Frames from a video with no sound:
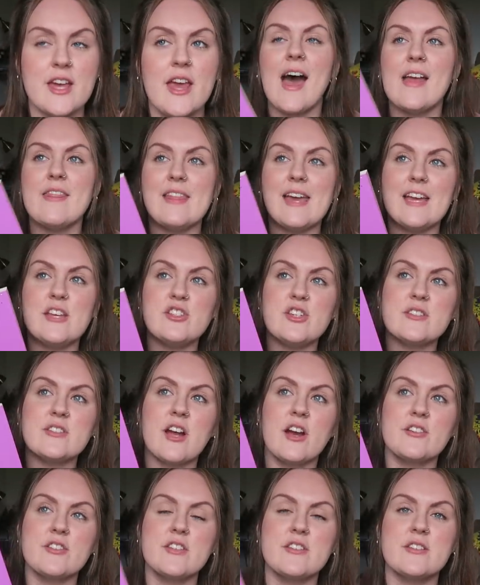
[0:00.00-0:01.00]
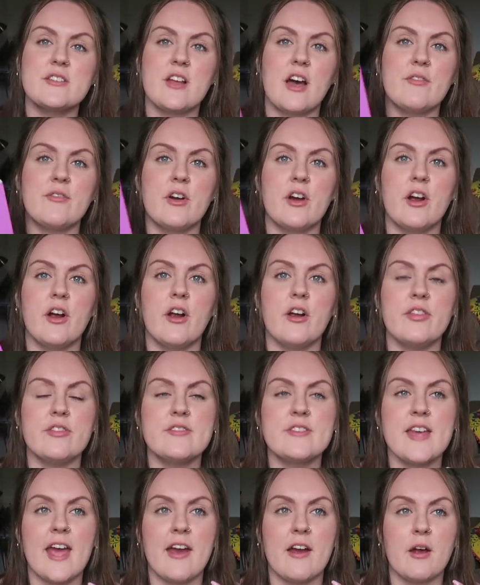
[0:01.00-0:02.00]
And then she starts to discover
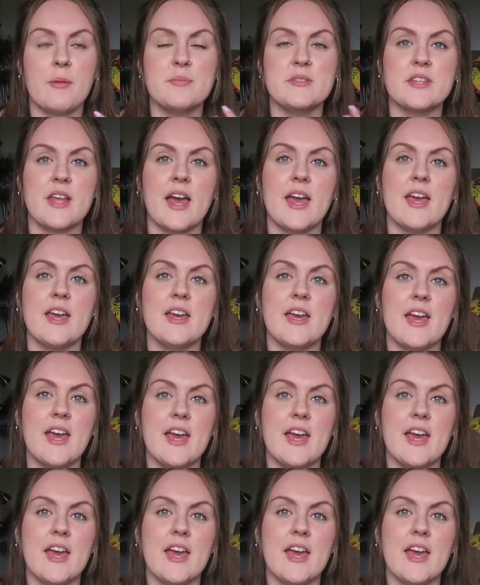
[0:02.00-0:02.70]
terms like